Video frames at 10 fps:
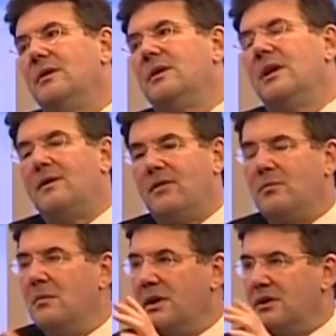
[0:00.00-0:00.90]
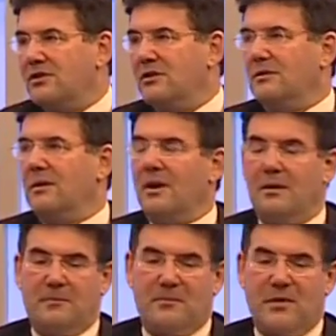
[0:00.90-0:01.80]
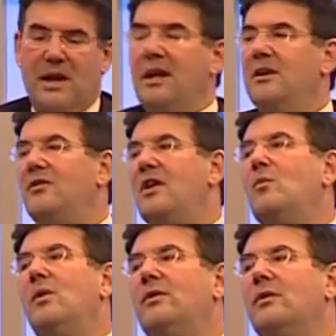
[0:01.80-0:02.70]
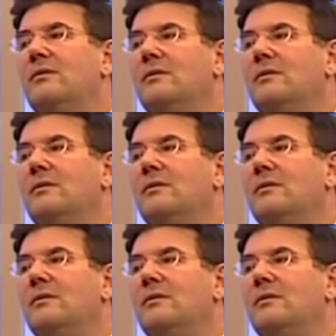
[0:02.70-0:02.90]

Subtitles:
can have as much aid as they want.